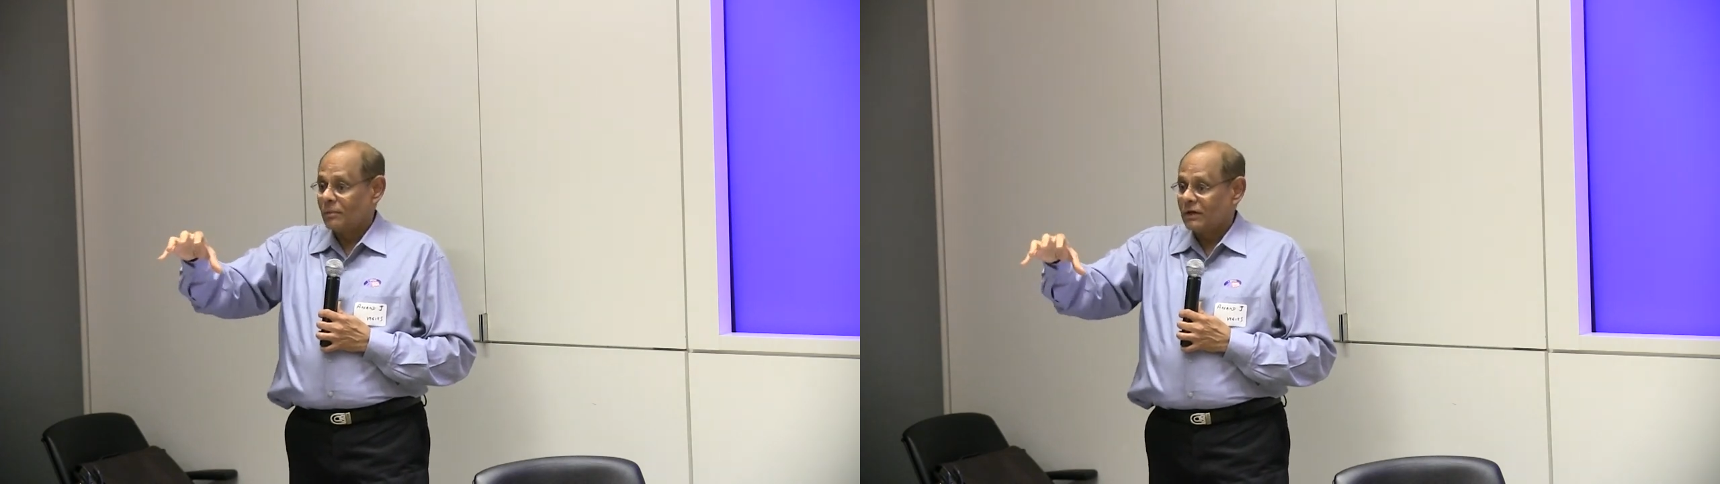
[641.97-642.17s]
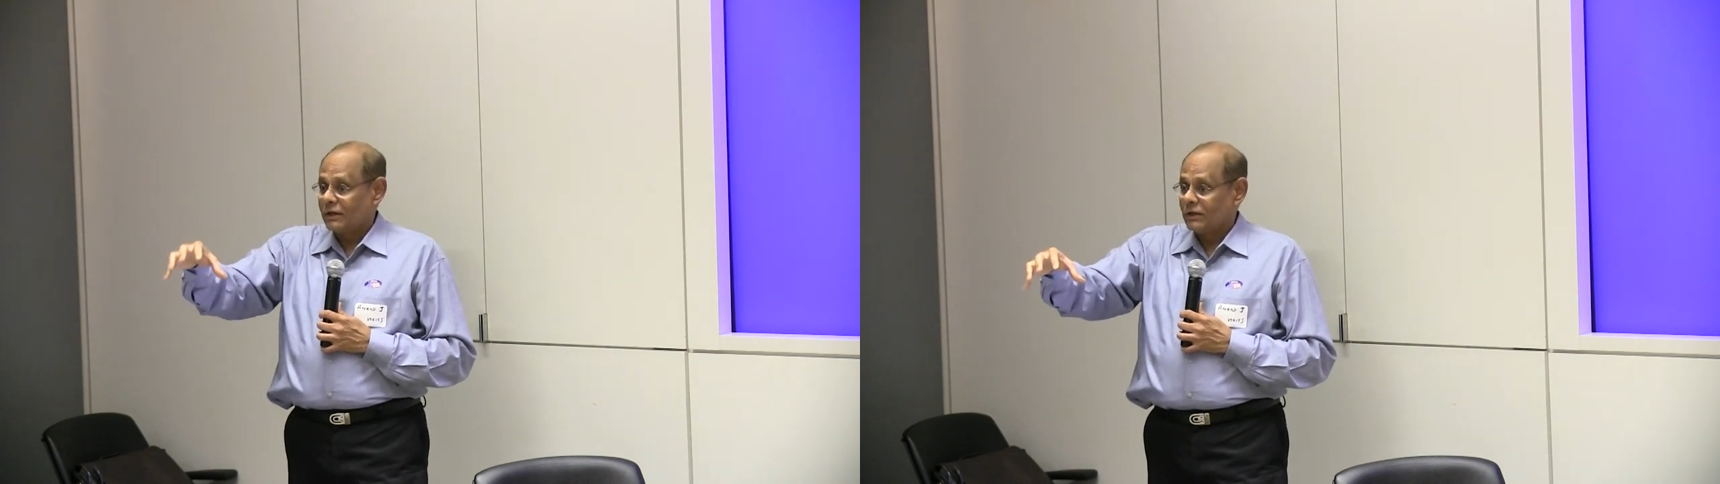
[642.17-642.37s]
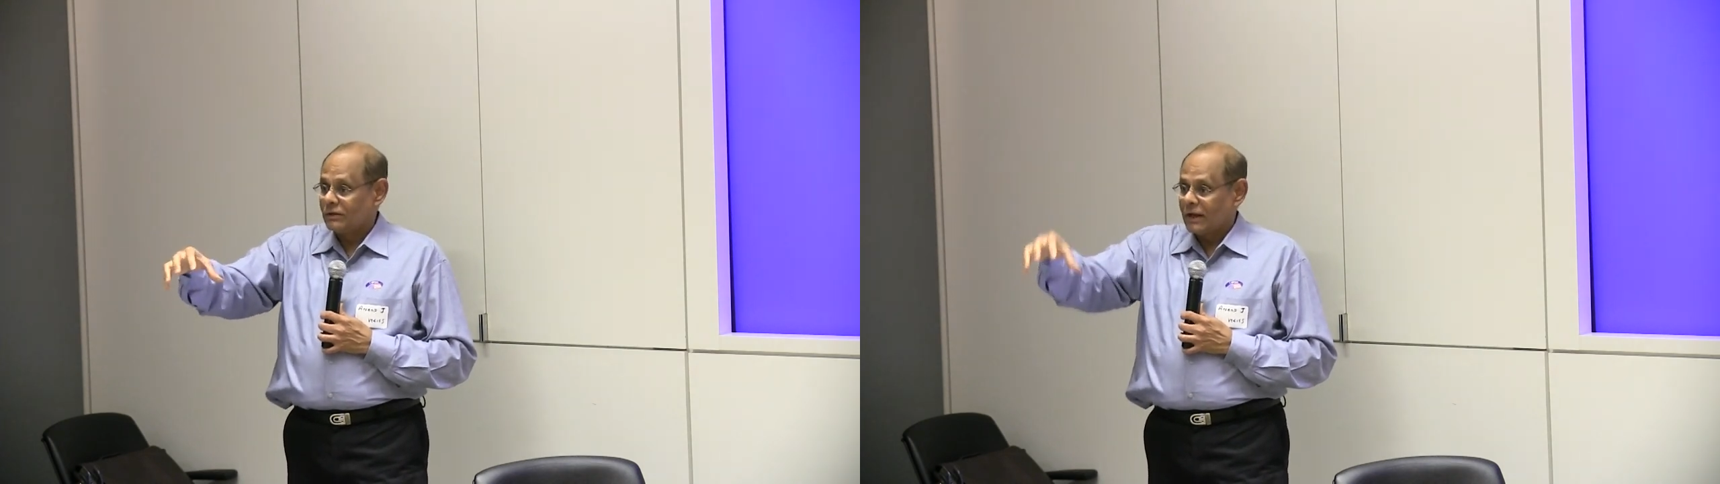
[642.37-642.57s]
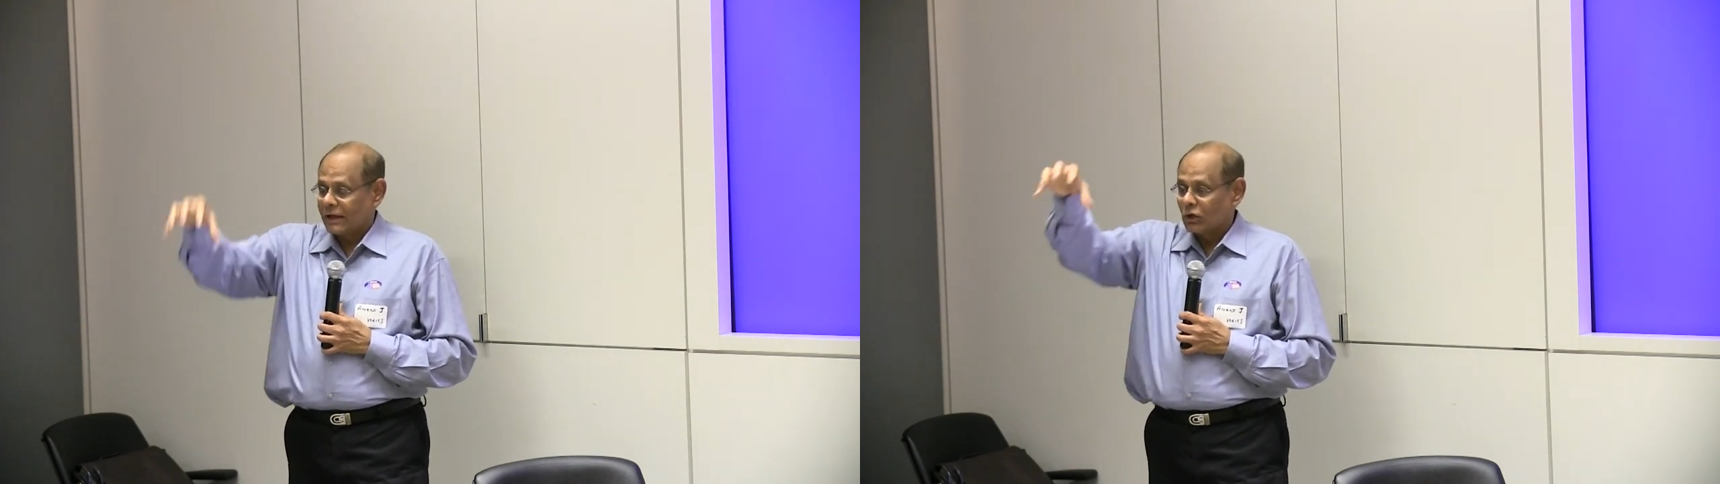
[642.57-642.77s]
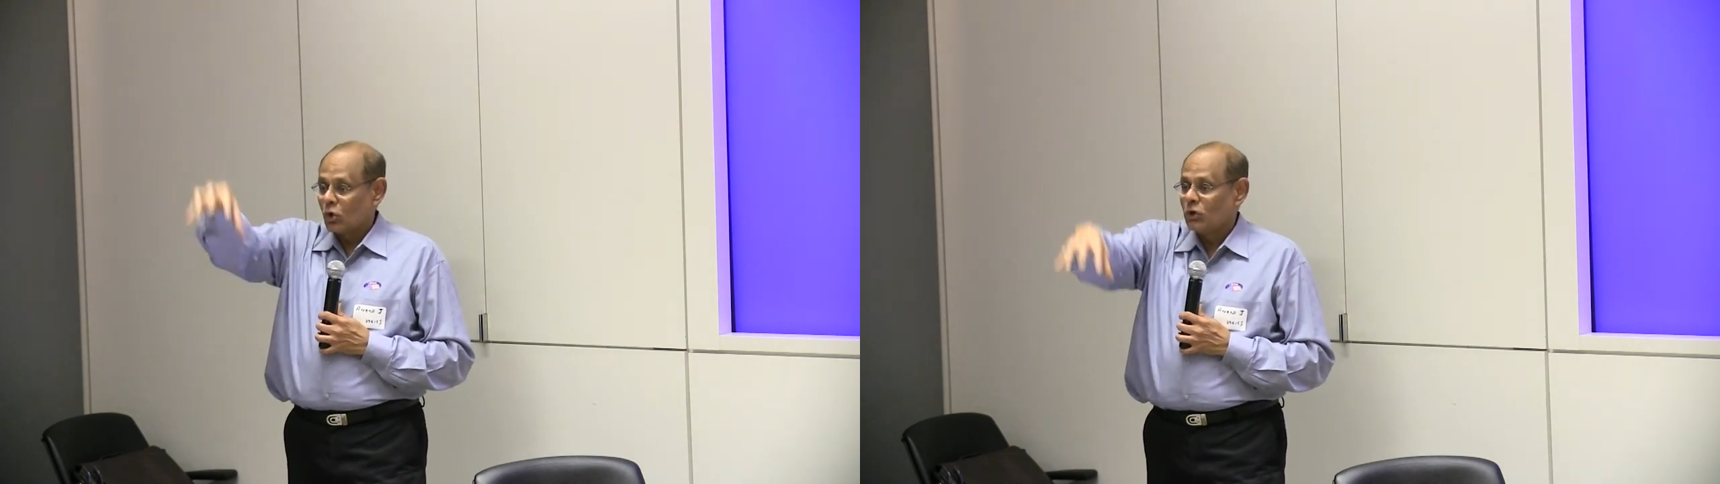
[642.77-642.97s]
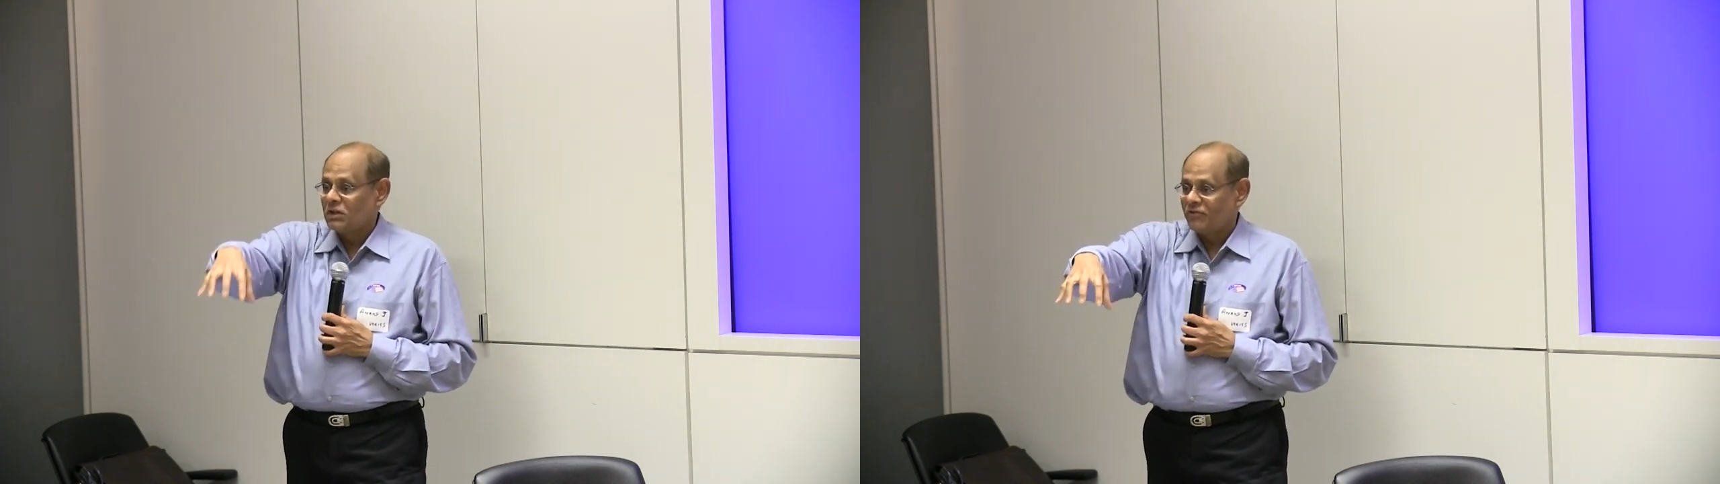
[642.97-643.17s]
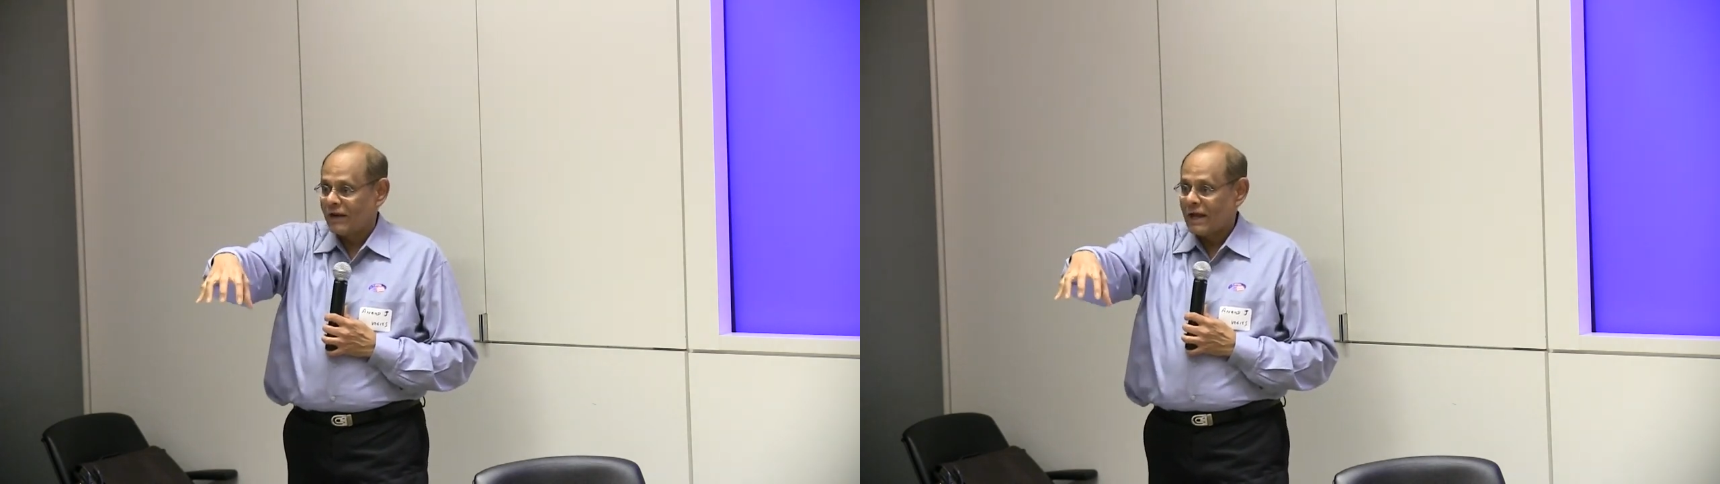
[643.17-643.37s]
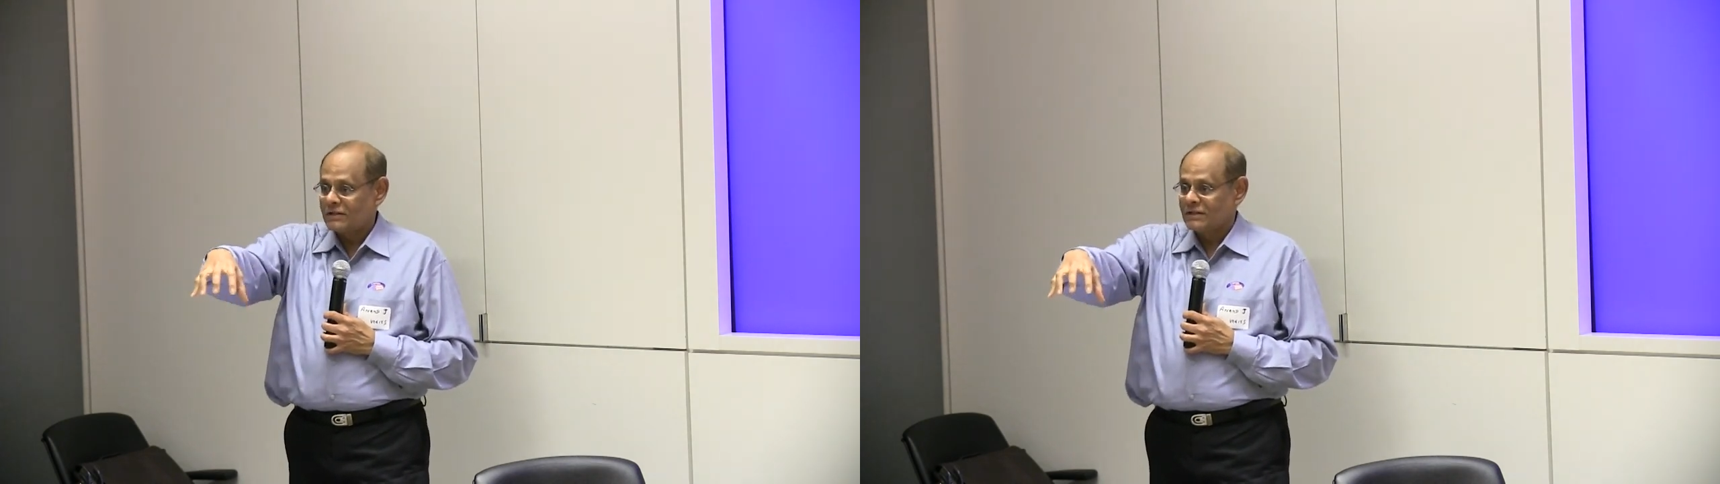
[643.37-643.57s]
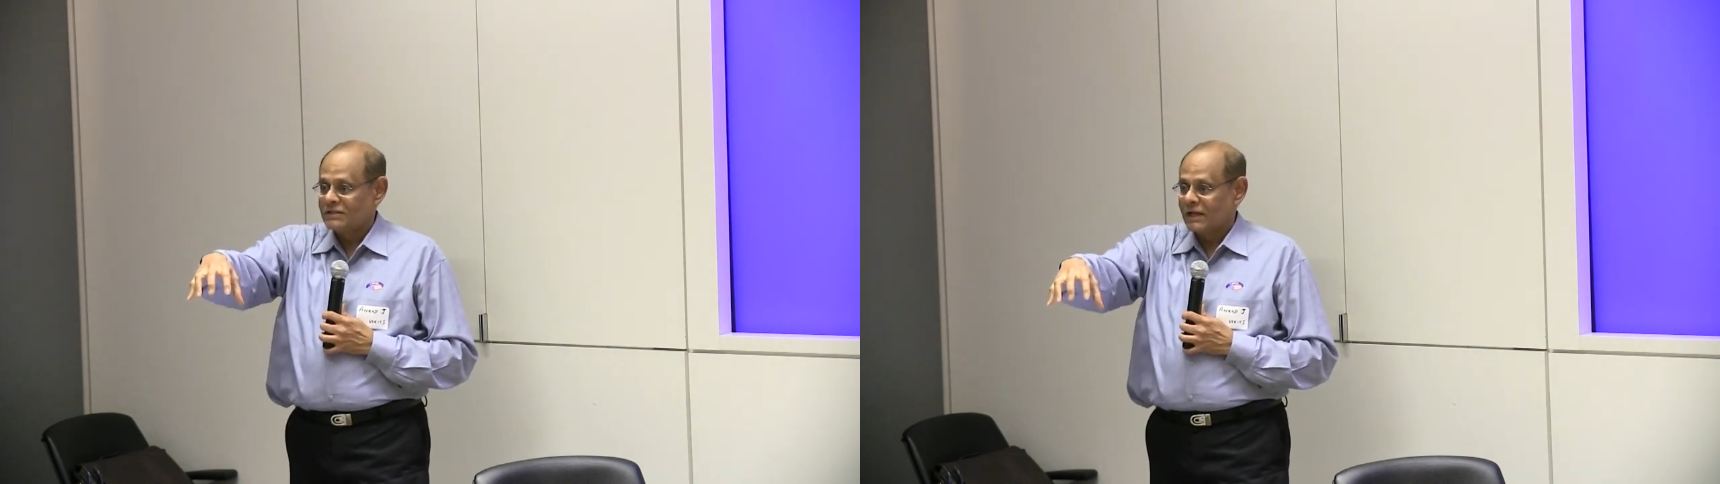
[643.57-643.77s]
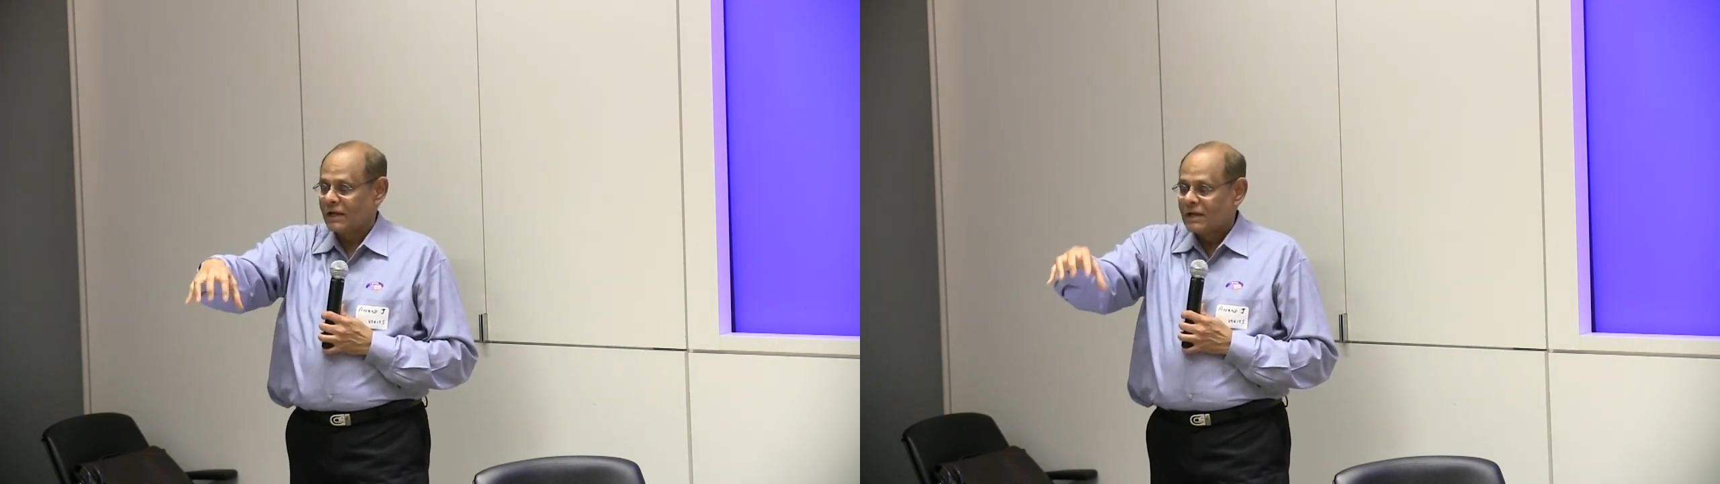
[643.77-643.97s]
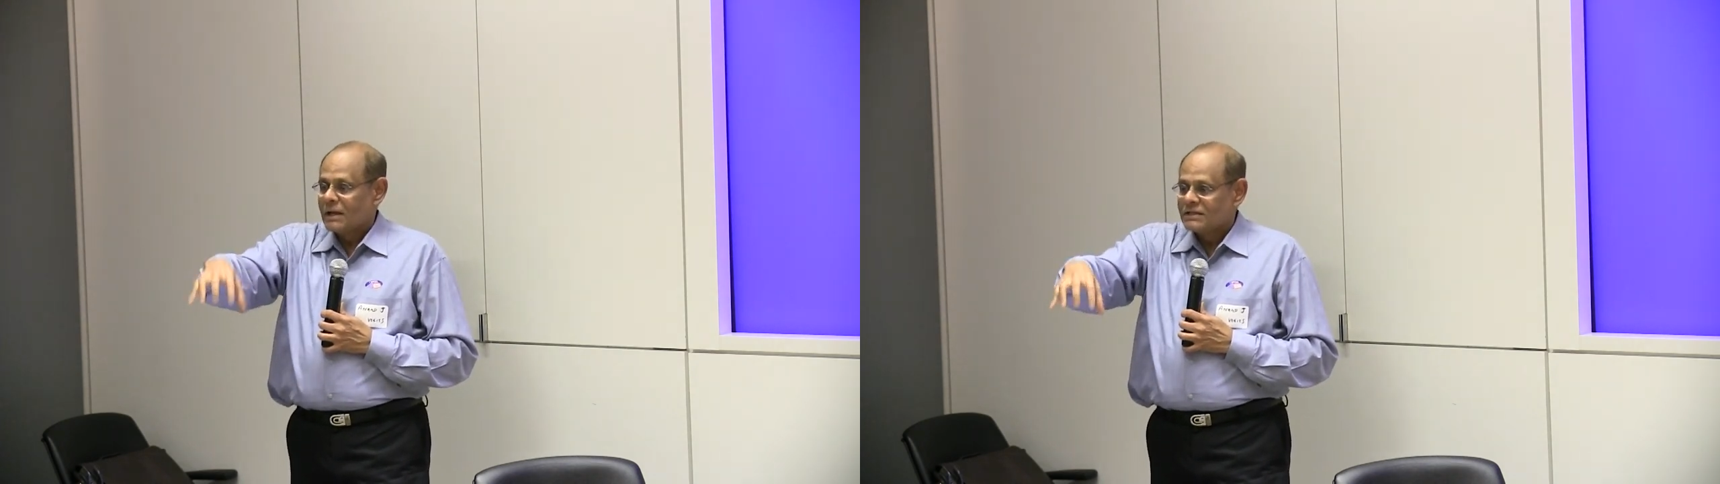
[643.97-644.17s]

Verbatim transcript: ability that I can go into the finance and say,